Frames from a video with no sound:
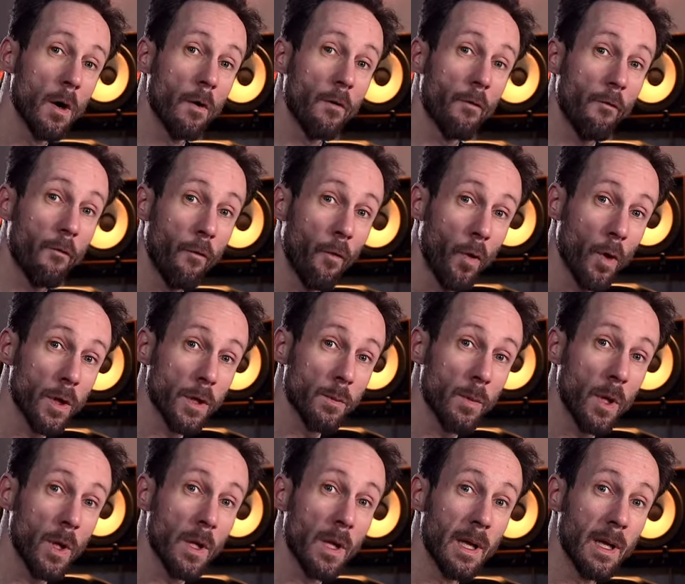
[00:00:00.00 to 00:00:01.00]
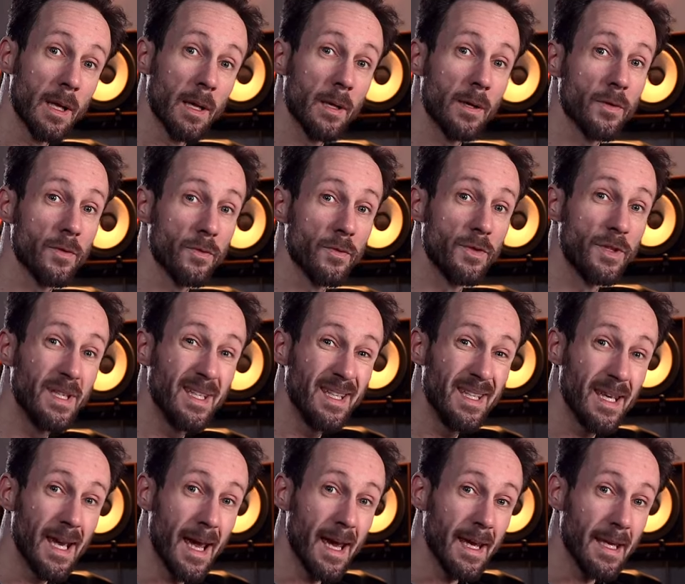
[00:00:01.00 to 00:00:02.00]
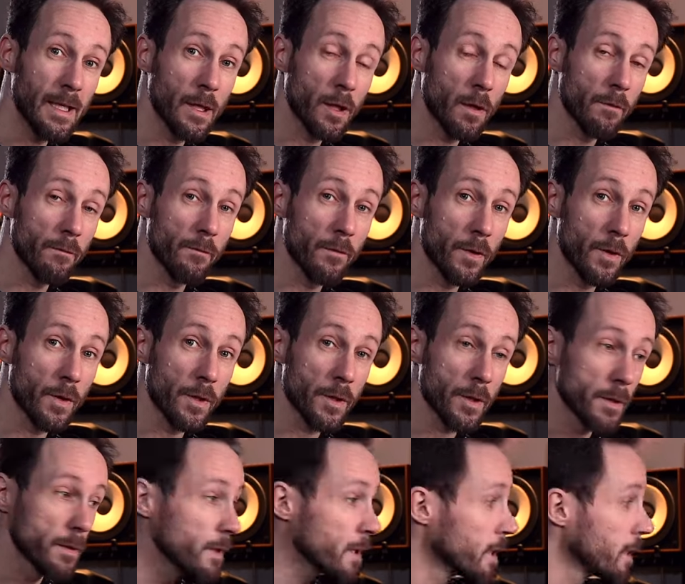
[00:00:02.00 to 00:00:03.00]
affordable DA converter